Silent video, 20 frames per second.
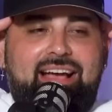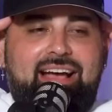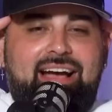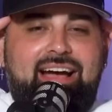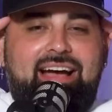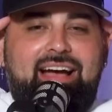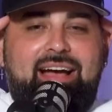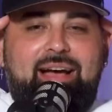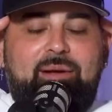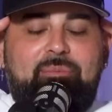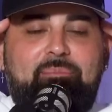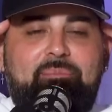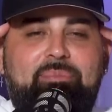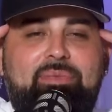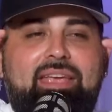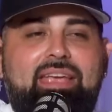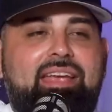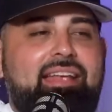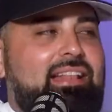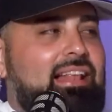
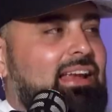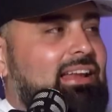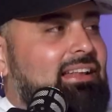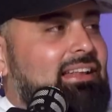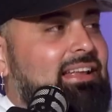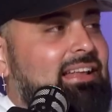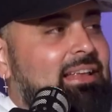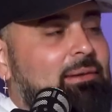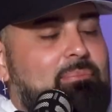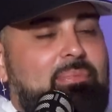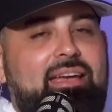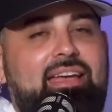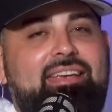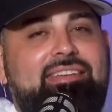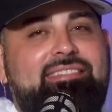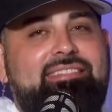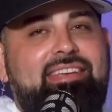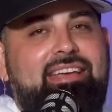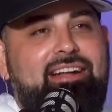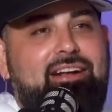Like Lily Bay
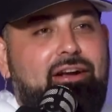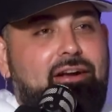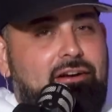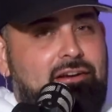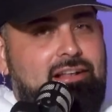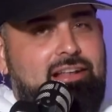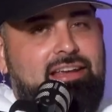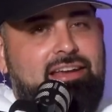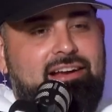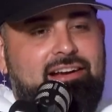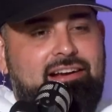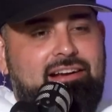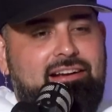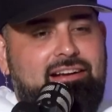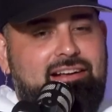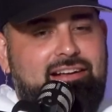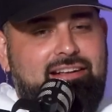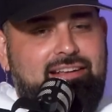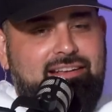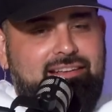said earlier,
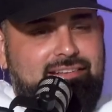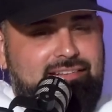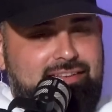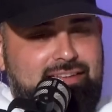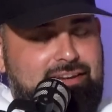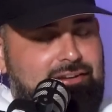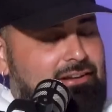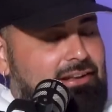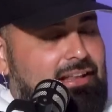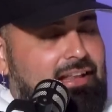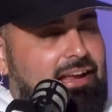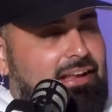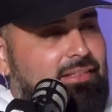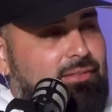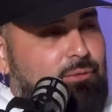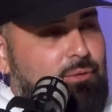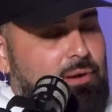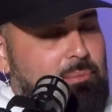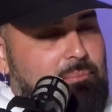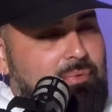literally like
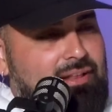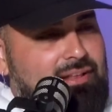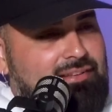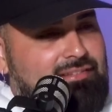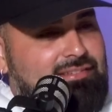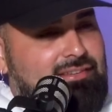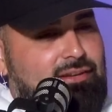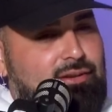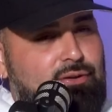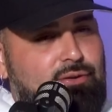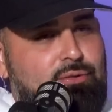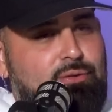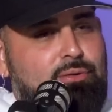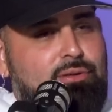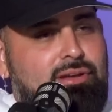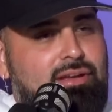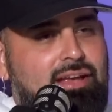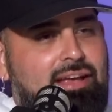3 minutes ago,